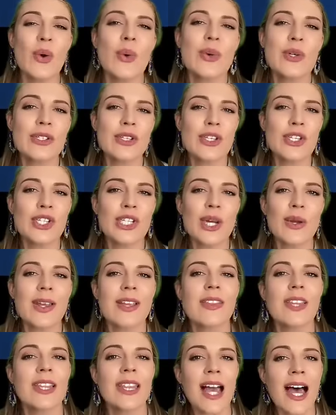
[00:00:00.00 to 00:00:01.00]
also
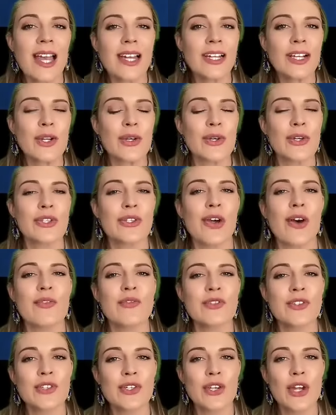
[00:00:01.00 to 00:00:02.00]
showing the likelihood of
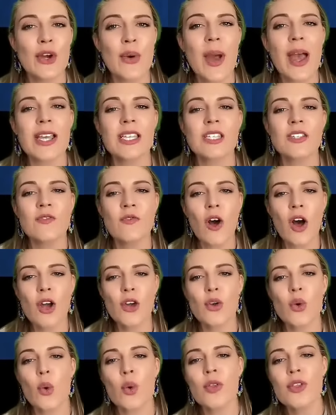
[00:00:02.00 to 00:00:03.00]
snow as far
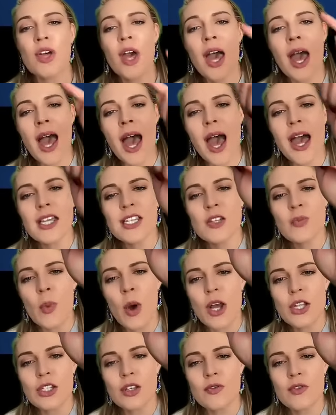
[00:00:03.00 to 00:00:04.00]
north as
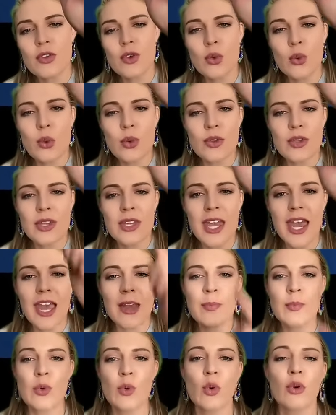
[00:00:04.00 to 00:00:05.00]
parts of the Northern
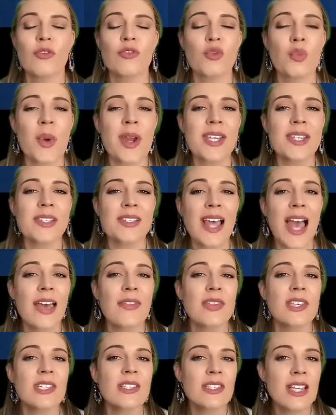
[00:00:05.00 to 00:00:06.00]
Cape, Northwest and
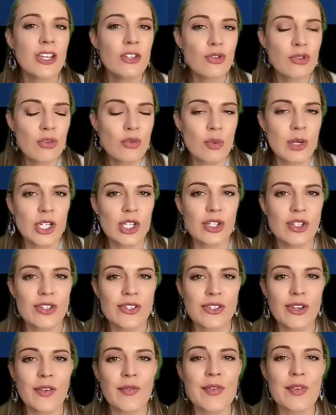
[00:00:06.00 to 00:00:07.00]
the central
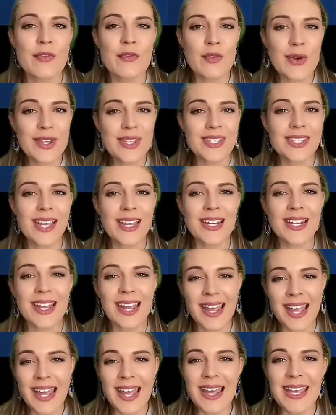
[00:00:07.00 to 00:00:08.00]
regions of the Free State.
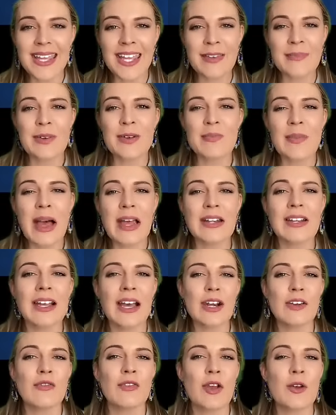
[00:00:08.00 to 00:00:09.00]
Keep in mind,
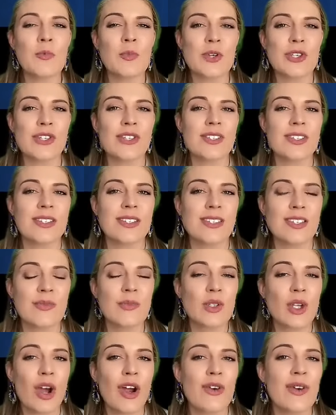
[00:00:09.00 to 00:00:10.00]
cut-off low pressure
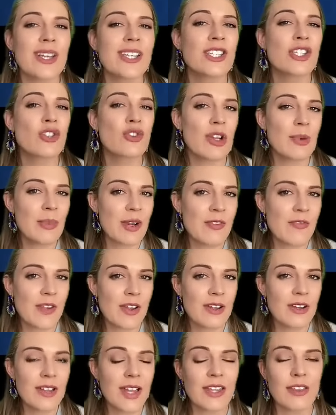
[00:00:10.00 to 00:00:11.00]
systems are extremely
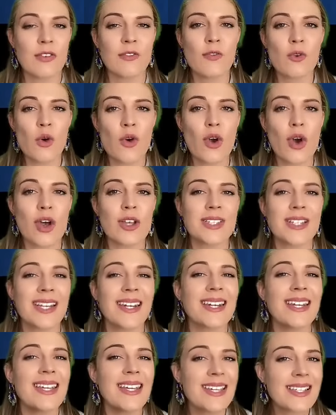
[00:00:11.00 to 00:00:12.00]
fickle and the forecast
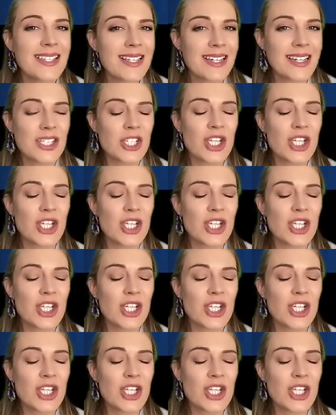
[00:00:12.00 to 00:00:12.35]
can easily